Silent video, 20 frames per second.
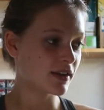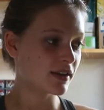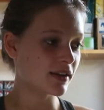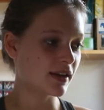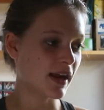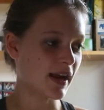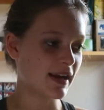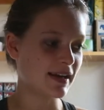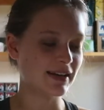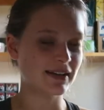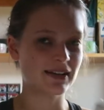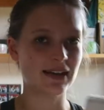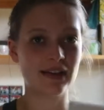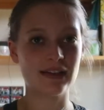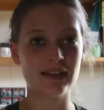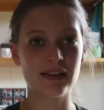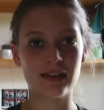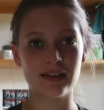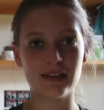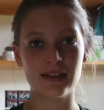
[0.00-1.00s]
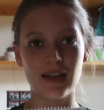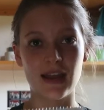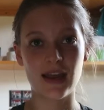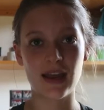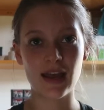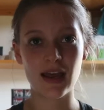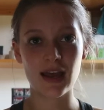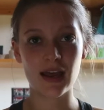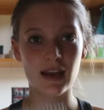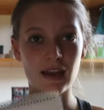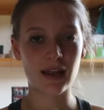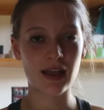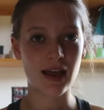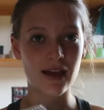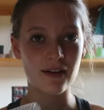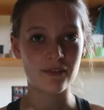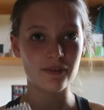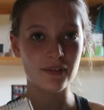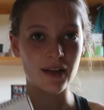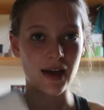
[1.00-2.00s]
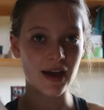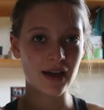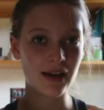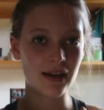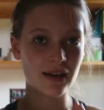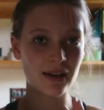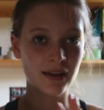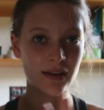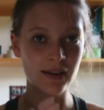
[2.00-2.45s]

that I need to get done today, and I'll have that